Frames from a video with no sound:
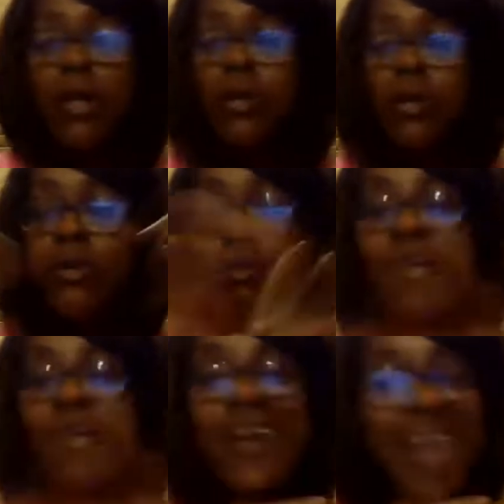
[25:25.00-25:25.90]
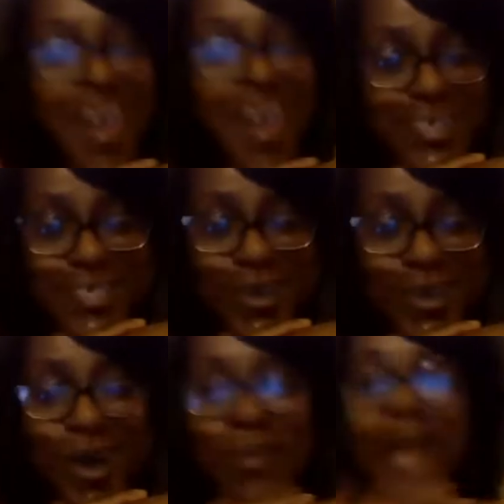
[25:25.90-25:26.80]
you are
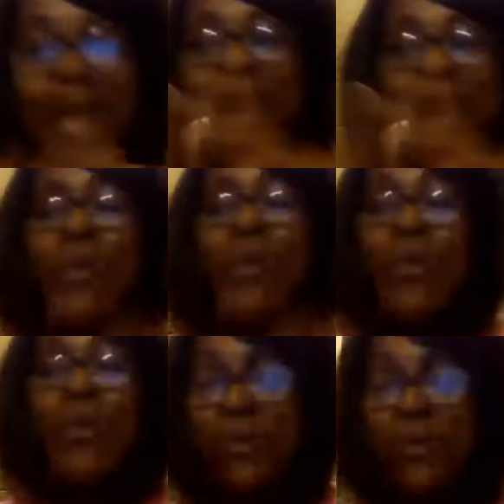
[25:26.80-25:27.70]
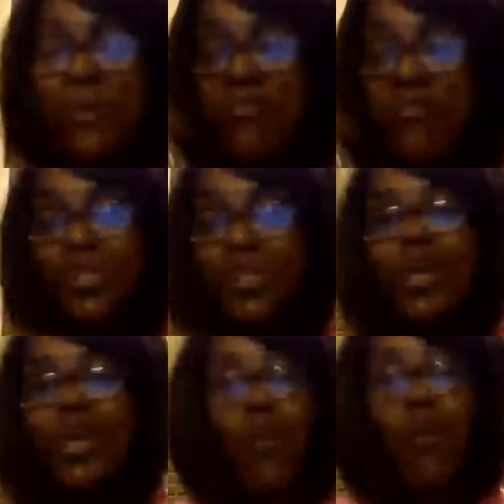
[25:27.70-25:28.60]
handsome, you are beautiful,
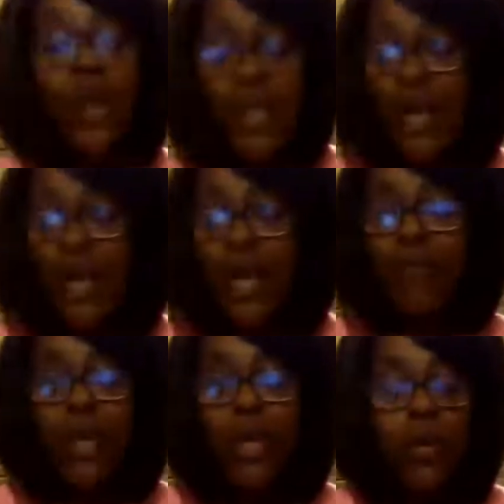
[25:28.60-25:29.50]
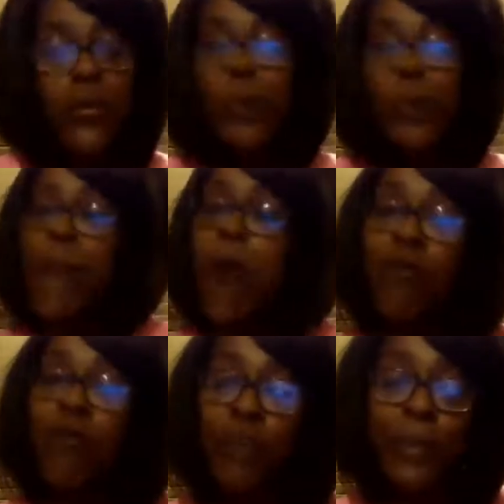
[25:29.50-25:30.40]
you are loved, you are
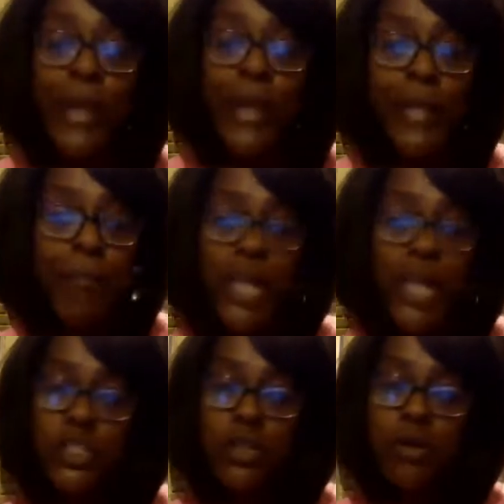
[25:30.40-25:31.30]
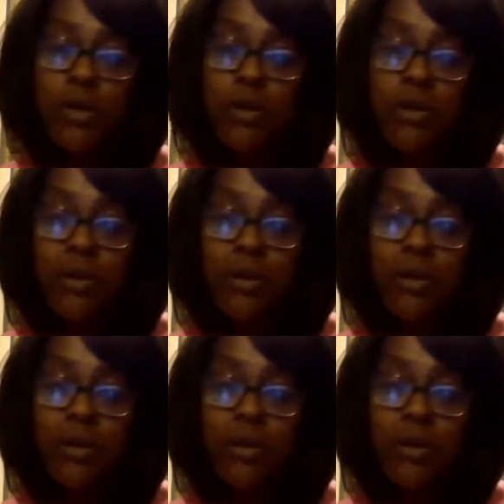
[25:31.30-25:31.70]
powerful beyond measure,